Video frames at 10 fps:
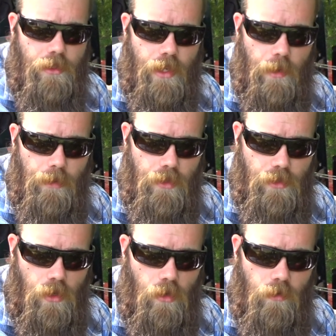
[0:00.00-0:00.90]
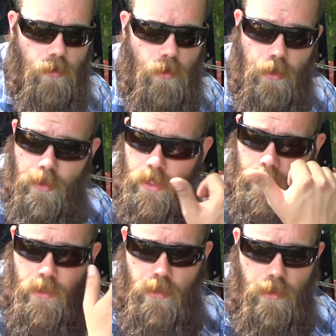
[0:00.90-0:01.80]
setup in the stove, or in the
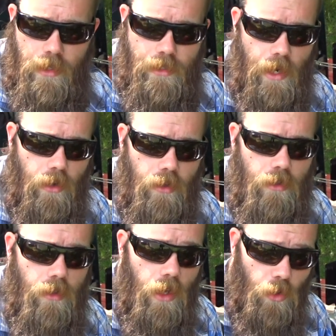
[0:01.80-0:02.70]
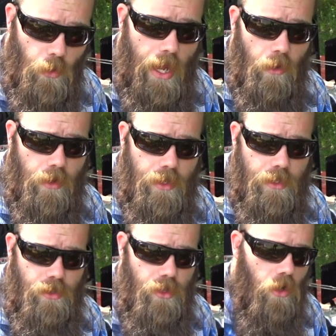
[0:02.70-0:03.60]
Xterra, around
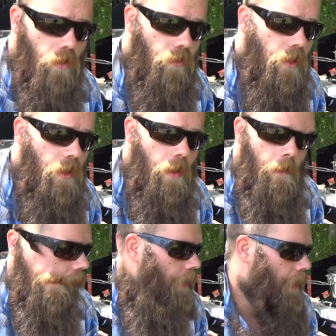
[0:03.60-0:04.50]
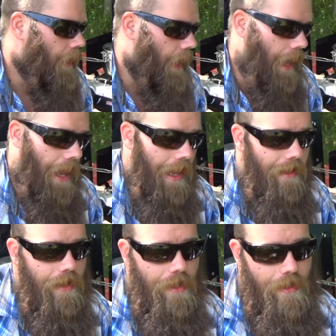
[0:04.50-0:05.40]
this stove.
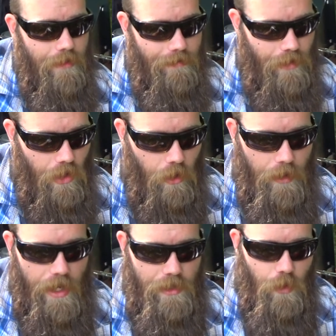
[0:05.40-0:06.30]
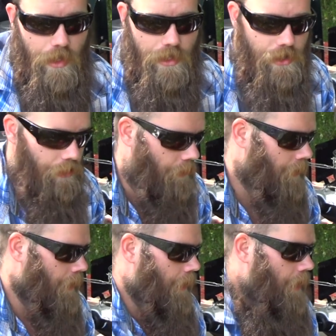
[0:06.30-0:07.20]
And Coleman has one issue.
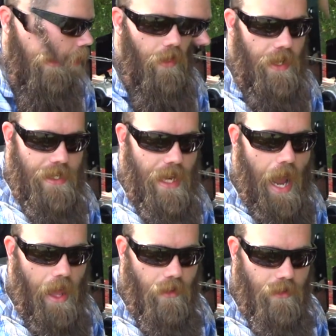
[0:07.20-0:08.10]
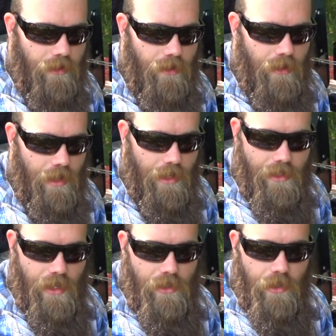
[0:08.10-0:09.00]
These dials
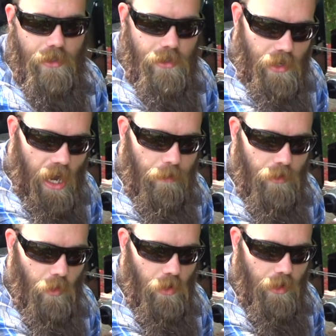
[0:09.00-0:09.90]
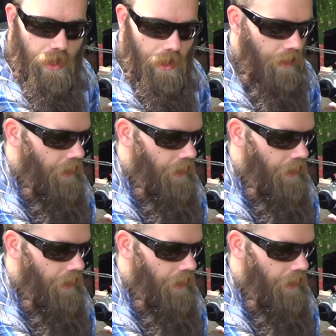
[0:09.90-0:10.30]
essentially stop working.